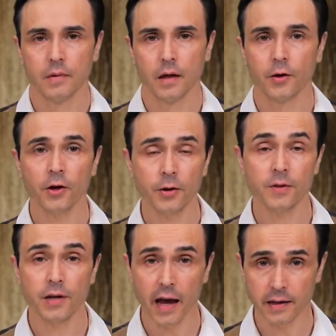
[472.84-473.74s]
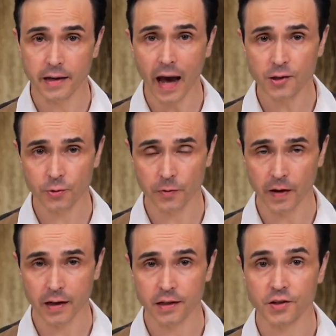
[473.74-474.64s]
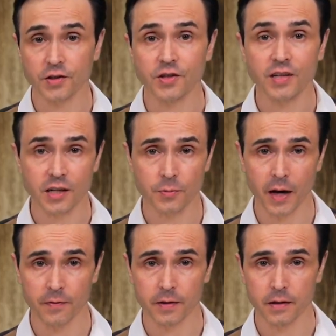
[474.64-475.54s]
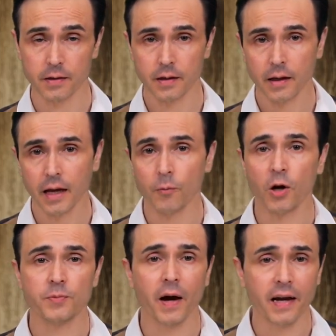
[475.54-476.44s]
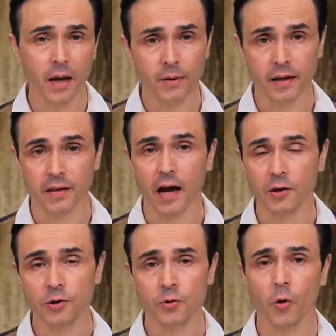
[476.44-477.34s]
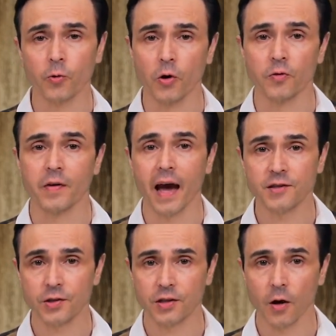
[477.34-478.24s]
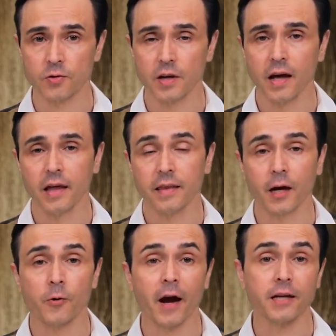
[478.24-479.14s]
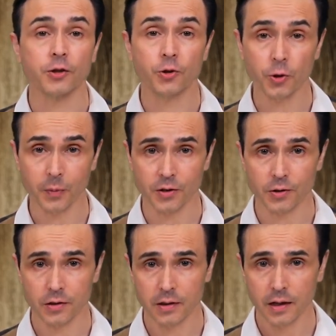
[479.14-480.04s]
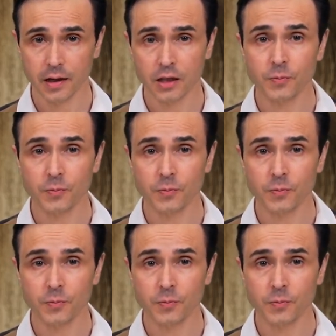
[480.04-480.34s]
Curcumin's anti-cancer effect is its 6th benefit. It works by inhibiting the uncontrolled growth of cancer cells that create tumors. This